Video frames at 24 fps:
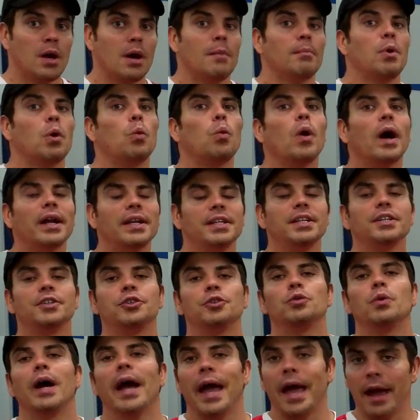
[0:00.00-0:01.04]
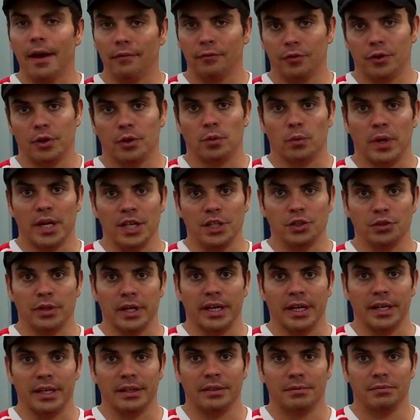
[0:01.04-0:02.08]
but what do you do after your weight
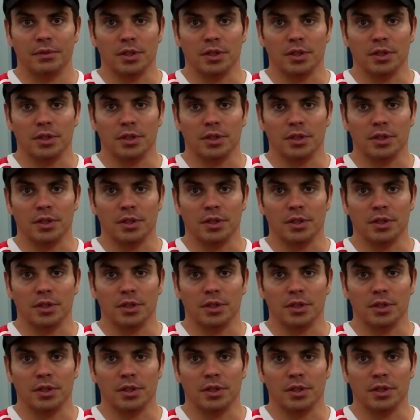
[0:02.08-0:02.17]
training?